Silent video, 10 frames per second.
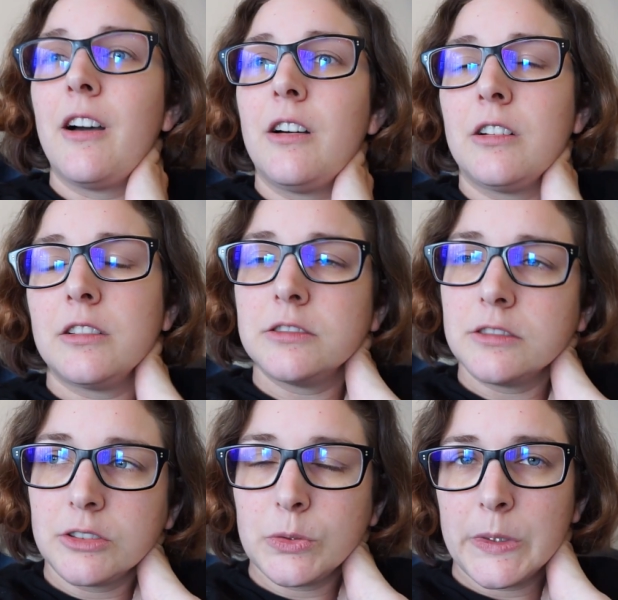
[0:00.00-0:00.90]

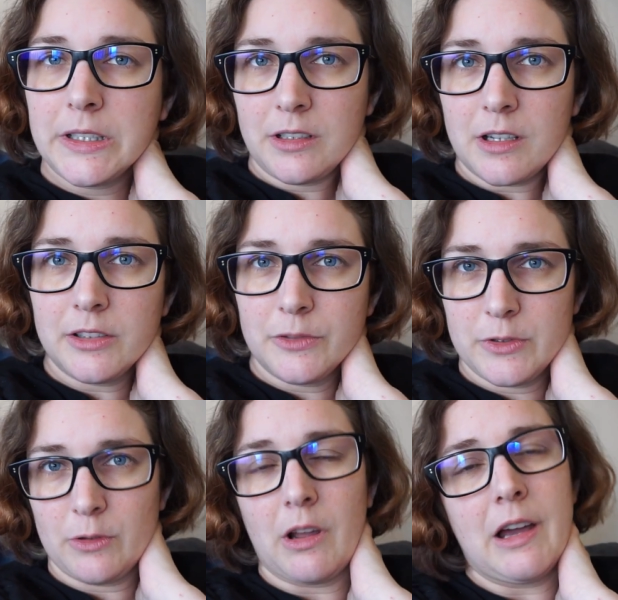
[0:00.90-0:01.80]
On 29th
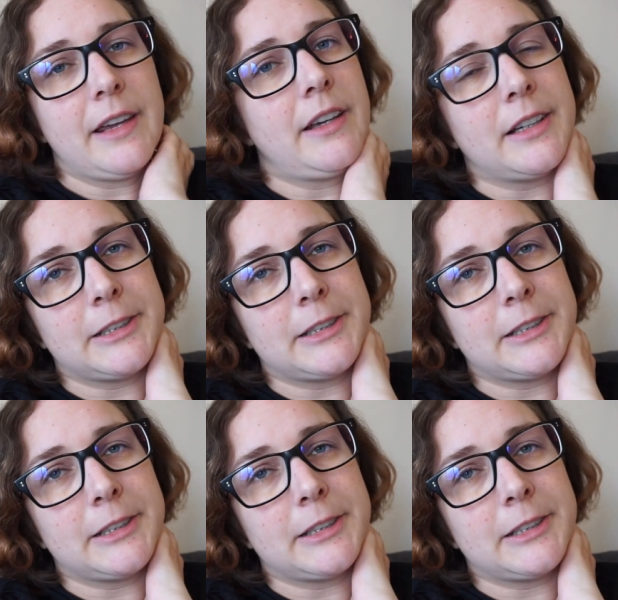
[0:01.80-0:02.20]
of July,